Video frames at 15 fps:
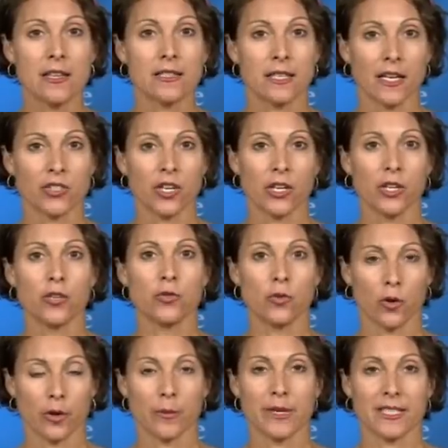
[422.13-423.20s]
such an
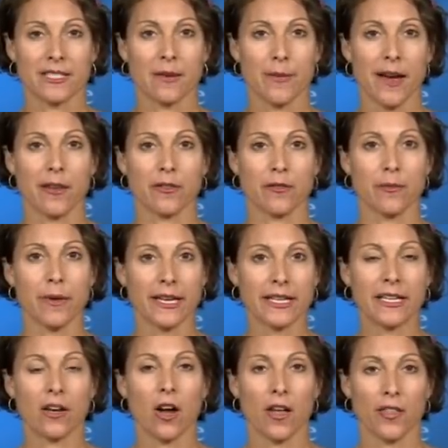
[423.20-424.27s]
enormous amount of
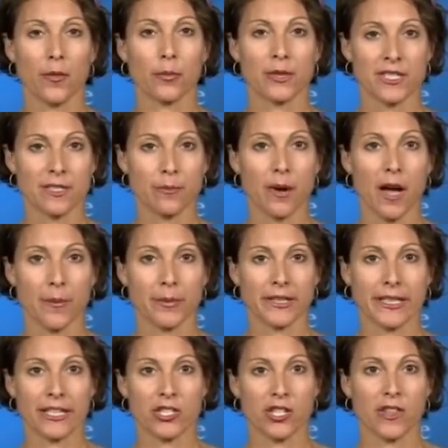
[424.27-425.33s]
money on the prison
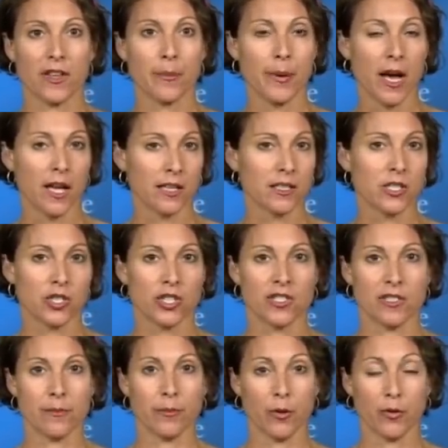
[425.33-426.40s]
population that
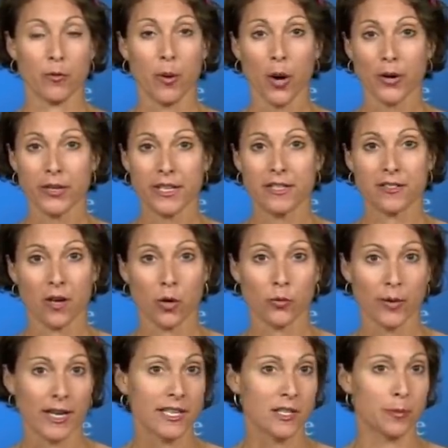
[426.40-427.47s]
politicians in both parties are
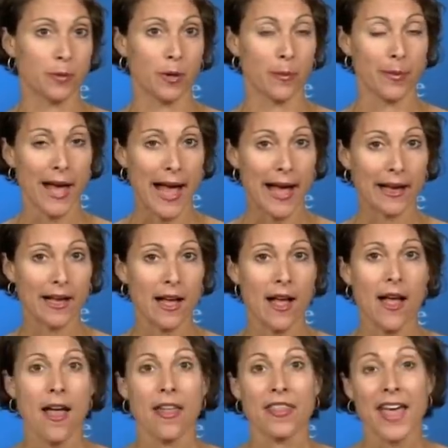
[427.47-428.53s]
ready to pull back.
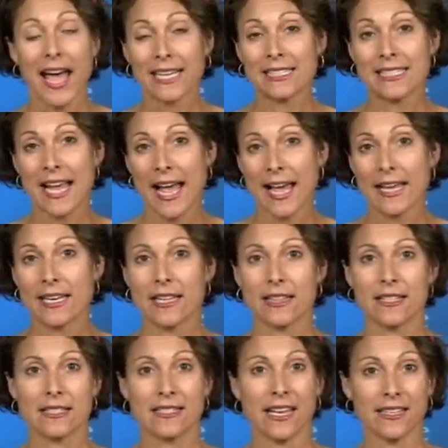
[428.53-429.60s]
That said,
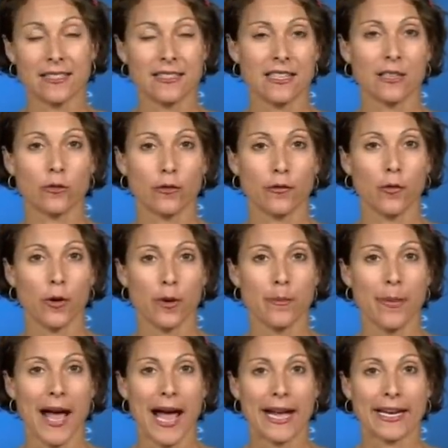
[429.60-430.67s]
the sentencing
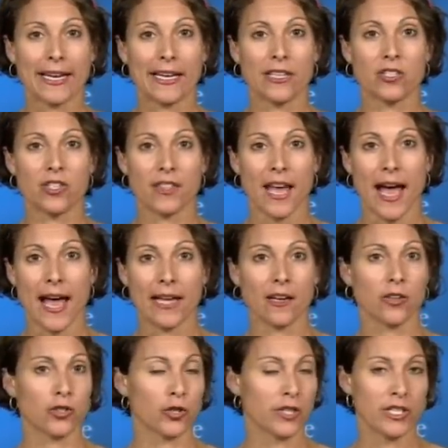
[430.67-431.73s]
reform package that
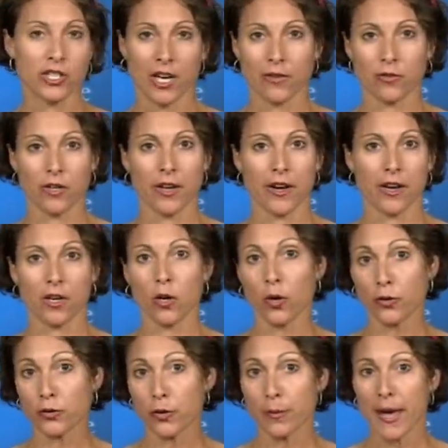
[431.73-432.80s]
Attorney General Eric
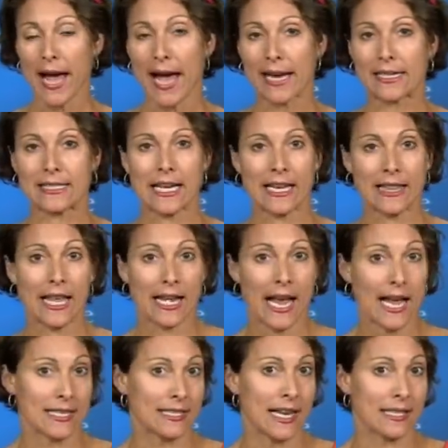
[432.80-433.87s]
Holder backs and that
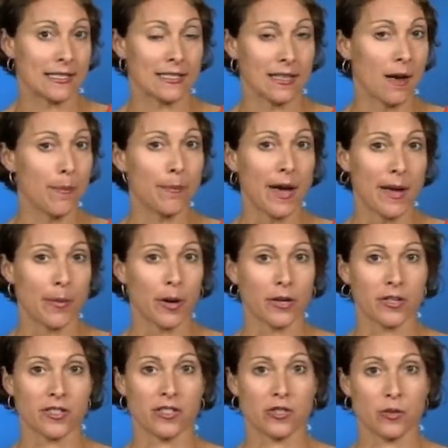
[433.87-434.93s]
has had some
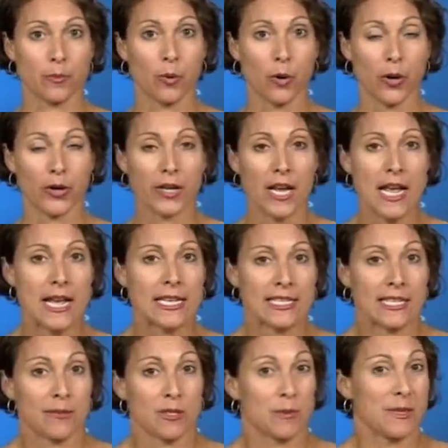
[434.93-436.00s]
bipartisan support
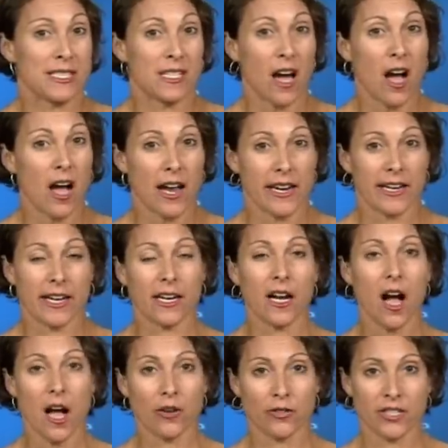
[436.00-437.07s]
seems to be dying in
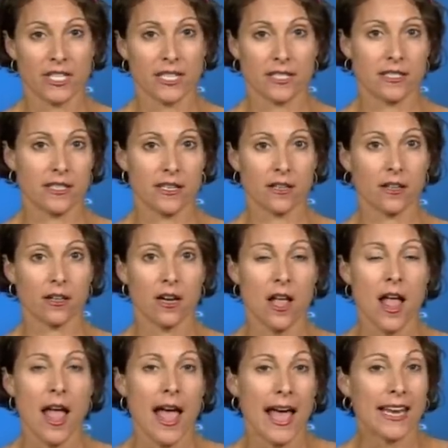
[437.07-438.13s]
Congress this year.
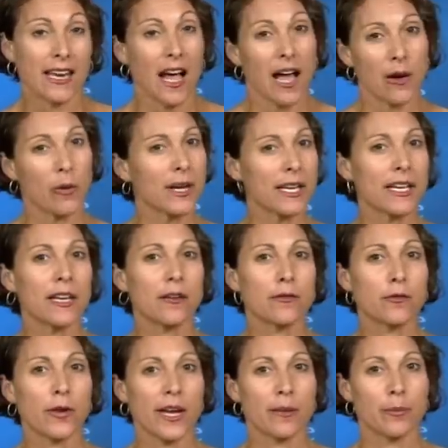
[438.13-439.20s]
And I want to
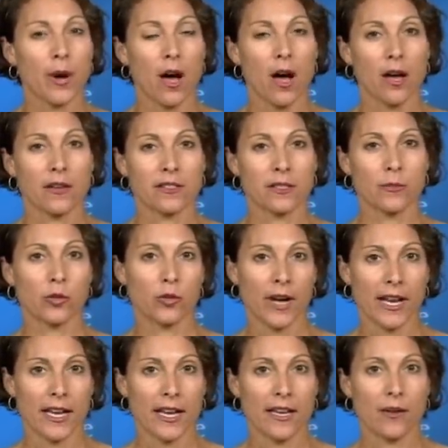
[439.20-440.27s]
give Rand Paul some
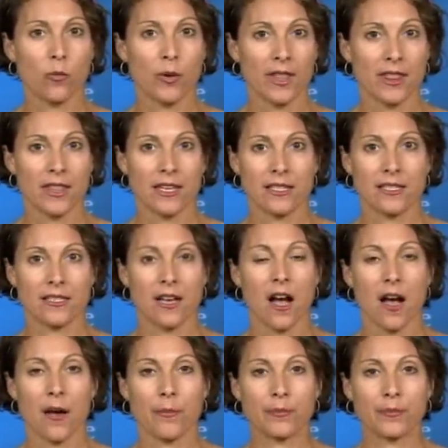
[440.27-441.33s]
credit with this.
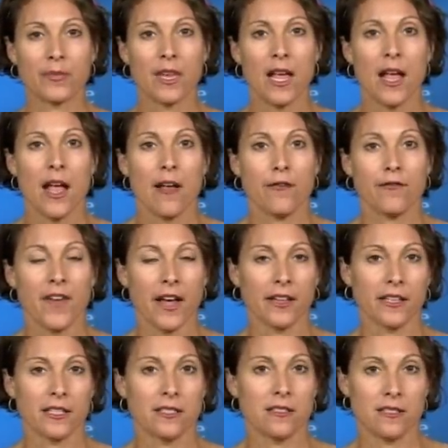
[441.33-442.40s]
Um,
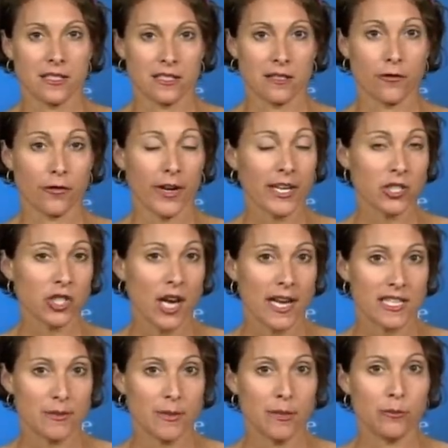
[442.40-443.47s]
felon
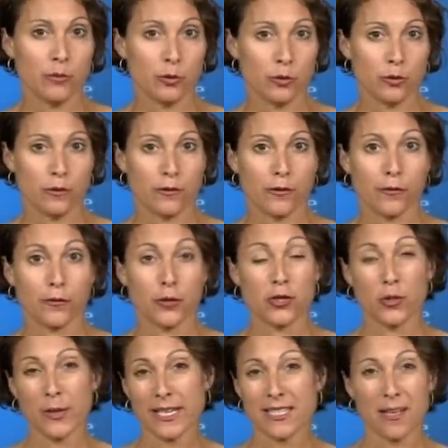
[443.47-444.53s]
disenfranchisement move for
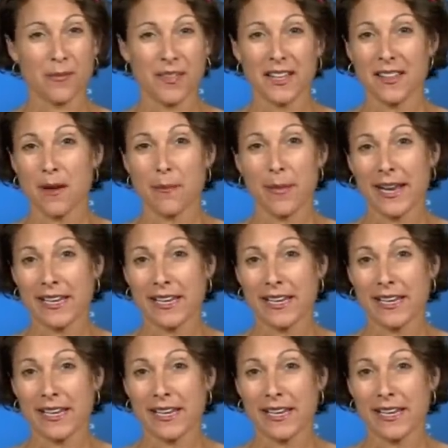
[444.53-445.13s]
doing something that